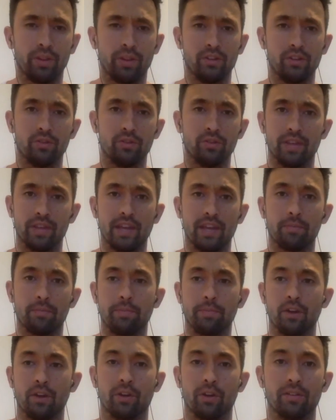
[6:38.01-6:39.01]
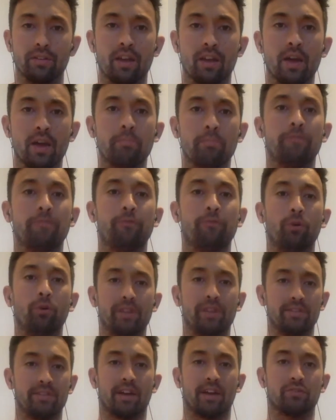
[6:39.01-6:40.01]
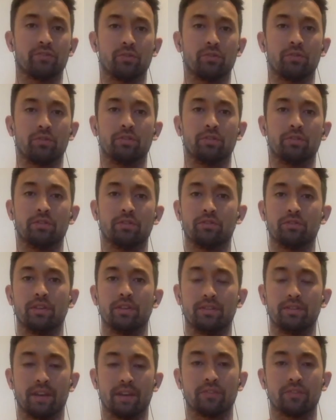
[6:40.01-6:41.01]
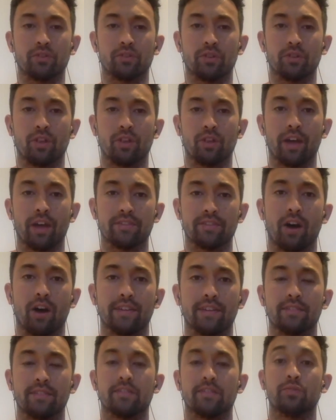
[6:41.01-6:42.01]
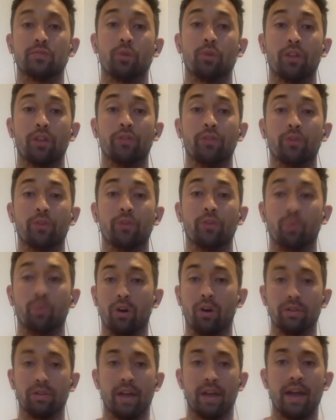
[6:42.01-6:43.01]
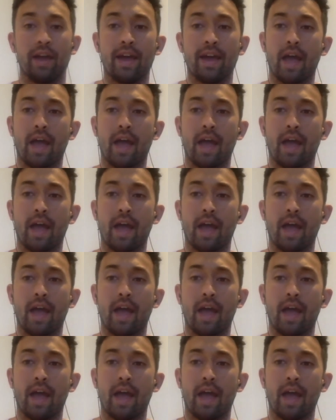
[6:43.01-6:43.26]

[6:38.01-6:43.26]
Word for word: really unique period before the industrial industrialized diet swallowed the world.